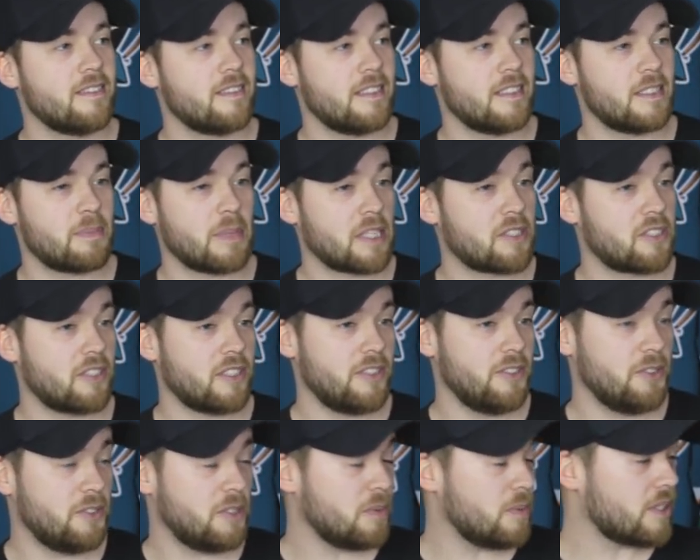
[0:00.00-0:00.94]
especially
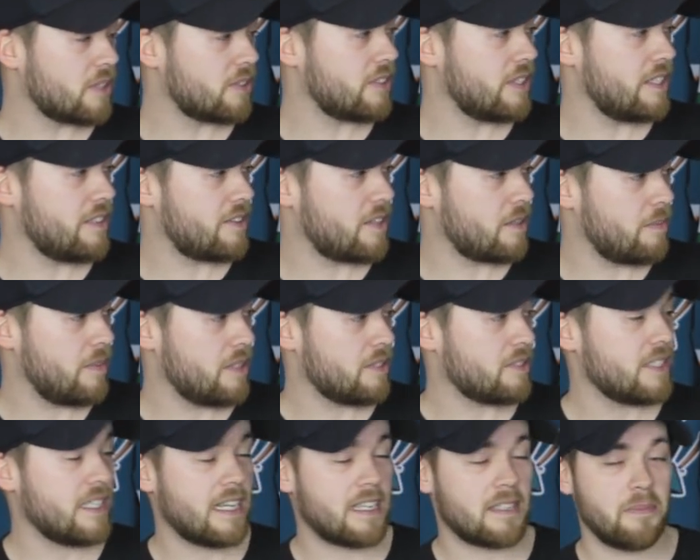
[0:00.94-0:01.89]
on YouTube when creating
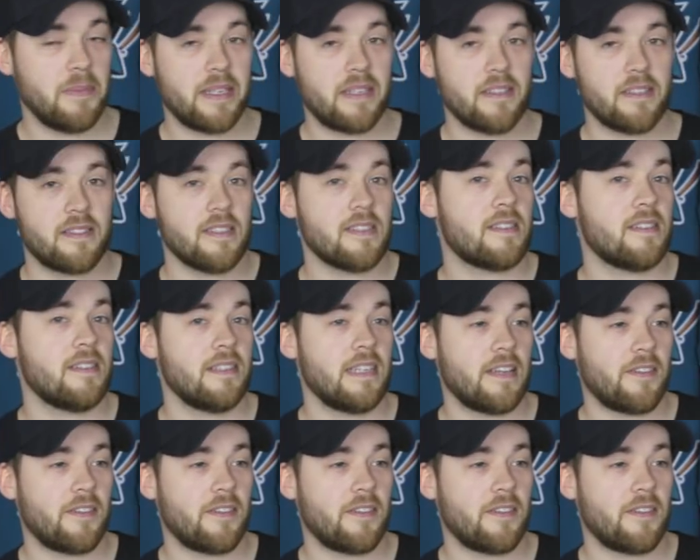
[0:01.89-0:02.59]
thumbnails, you have to be consistent,